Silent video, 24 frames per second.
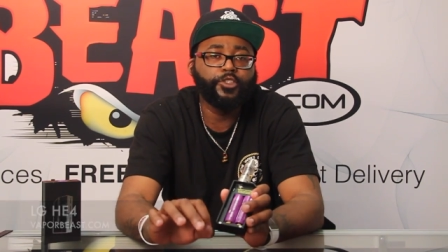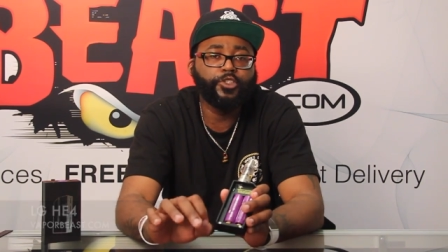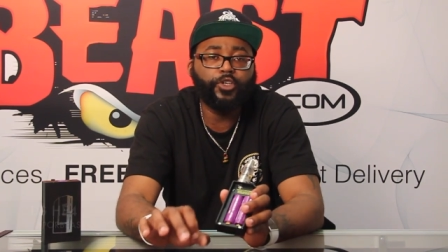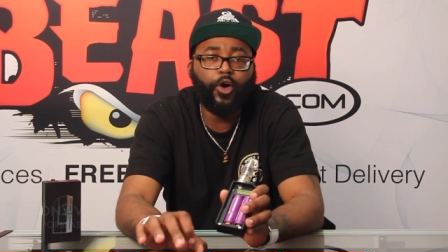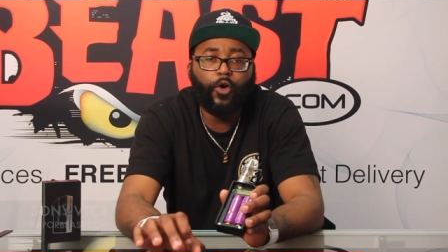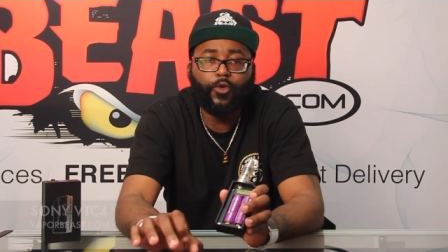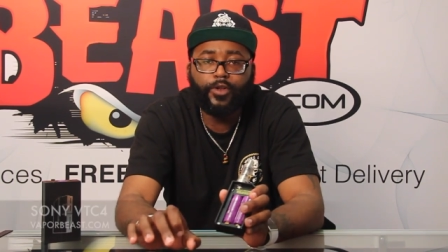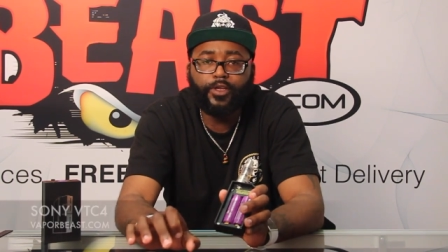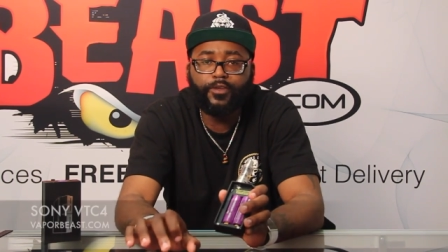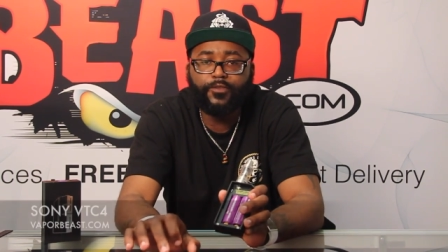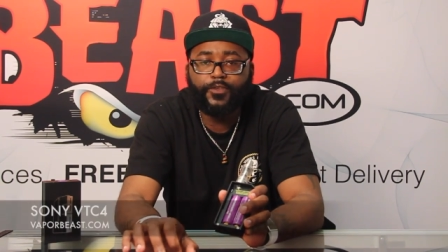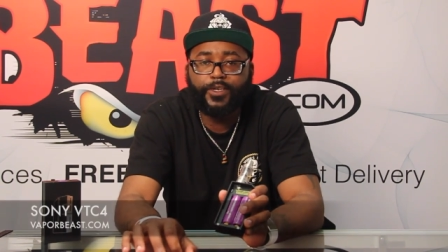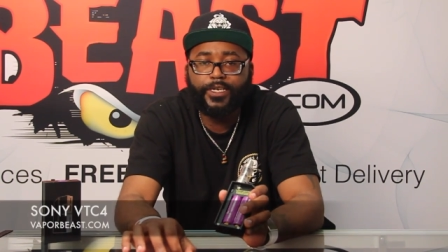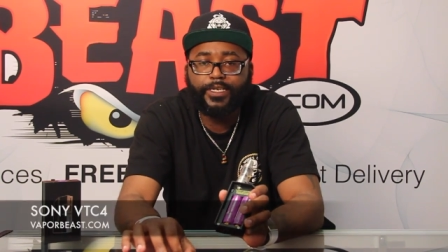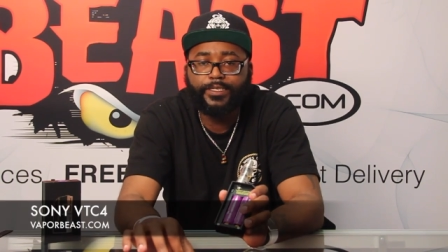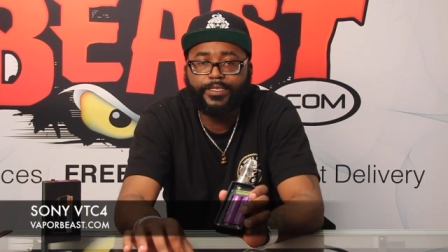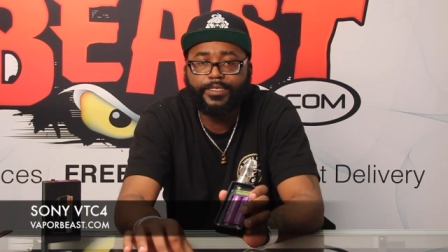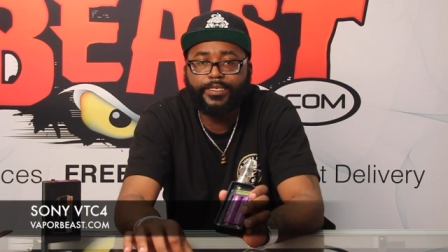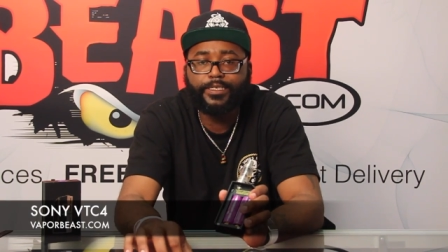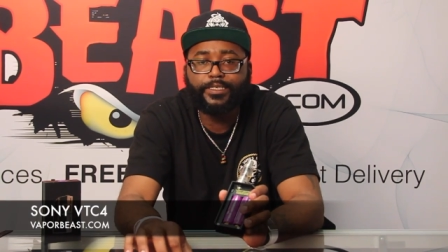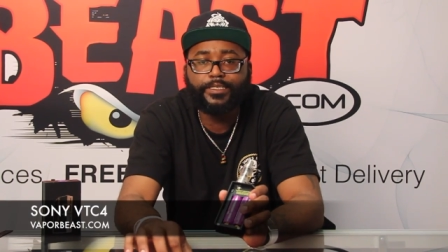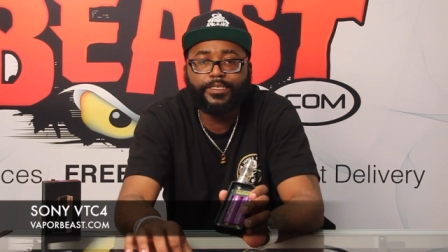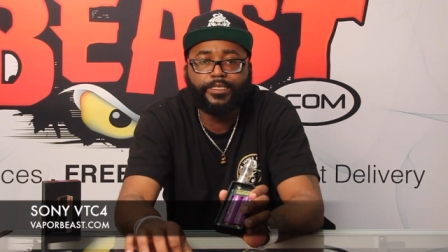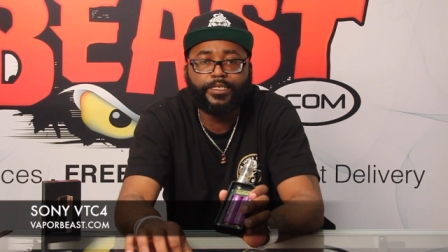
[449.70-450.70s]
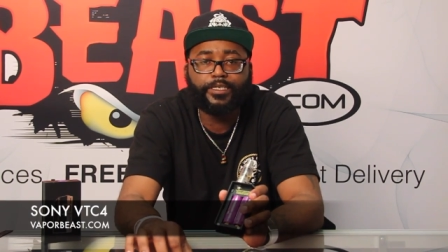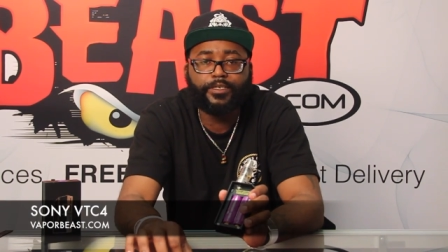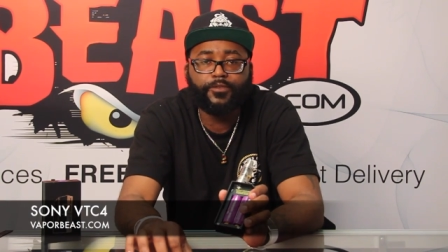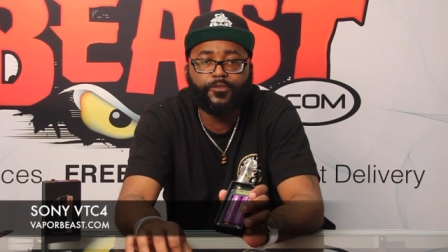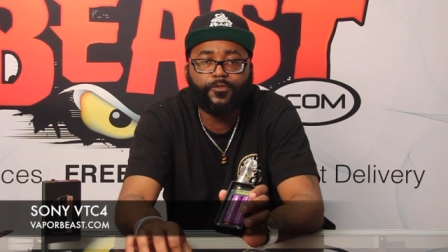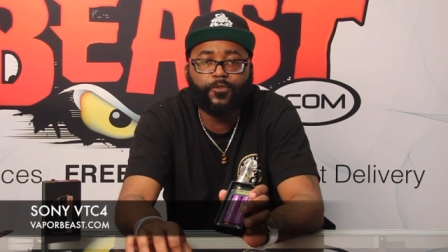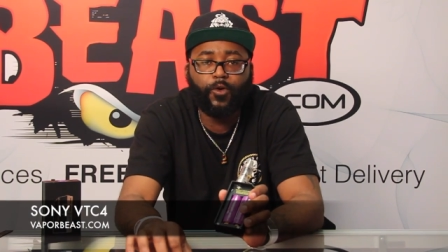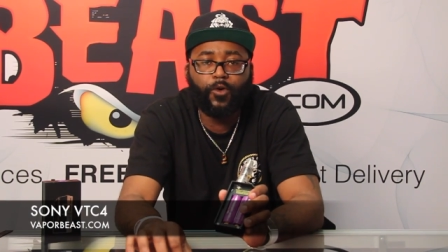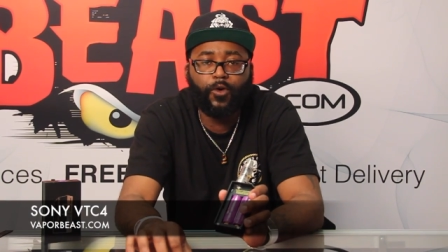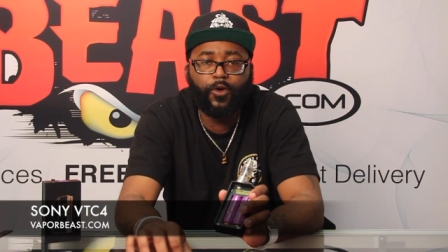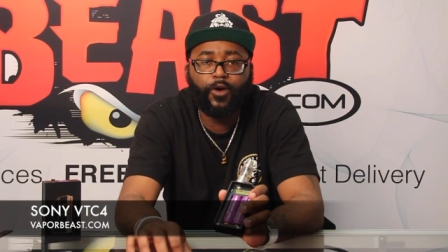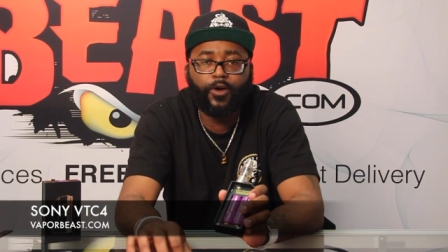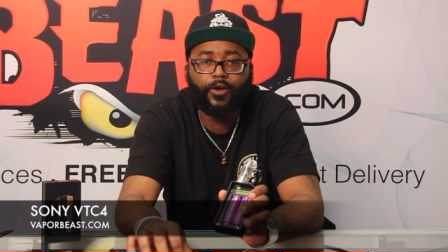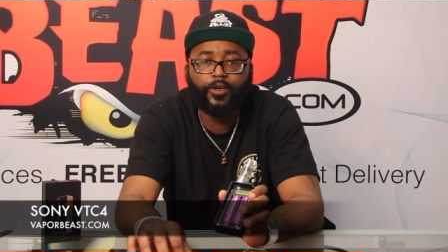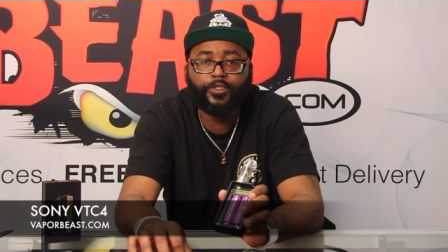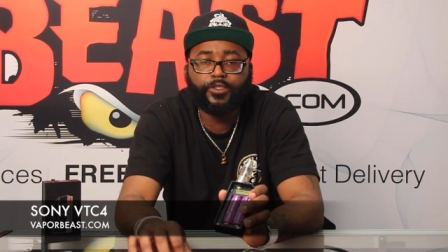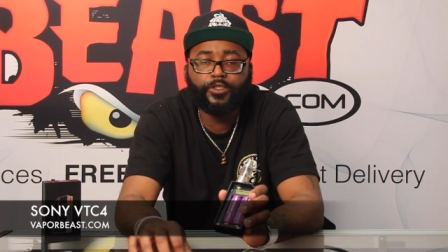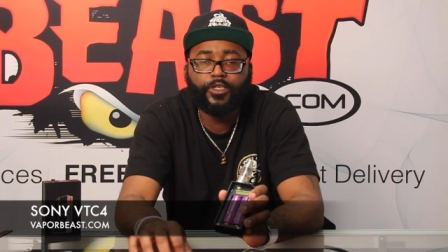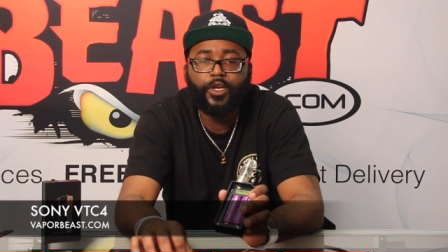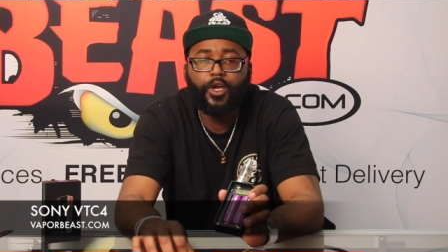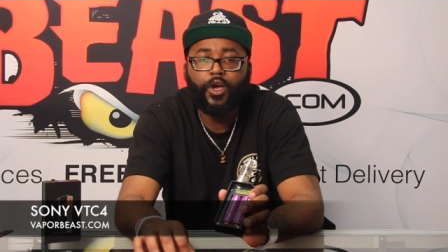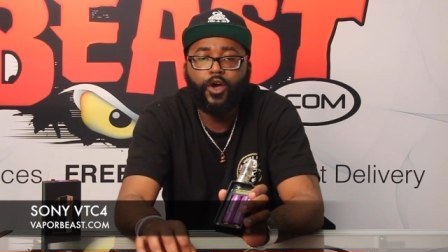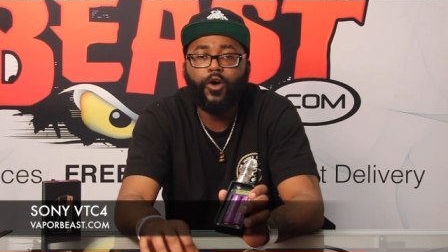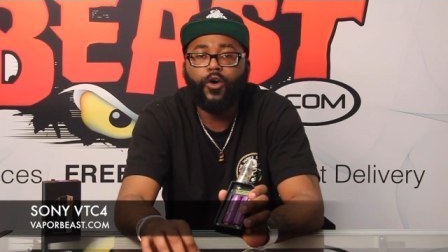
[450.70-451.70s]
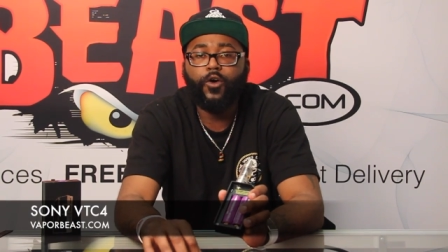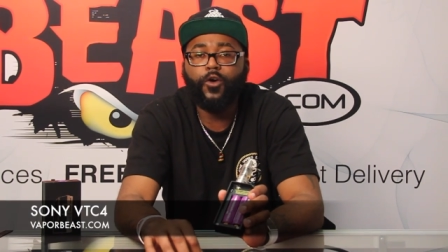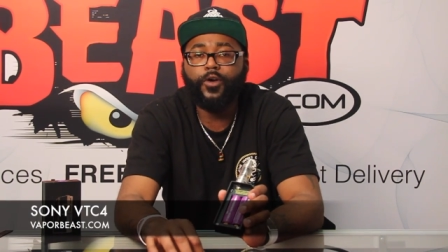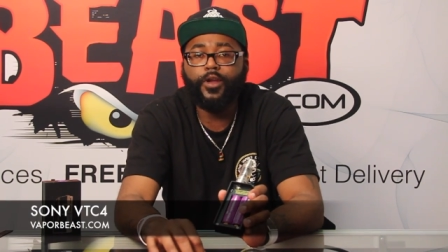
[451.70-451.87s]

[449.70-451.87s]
Sony VTC4s,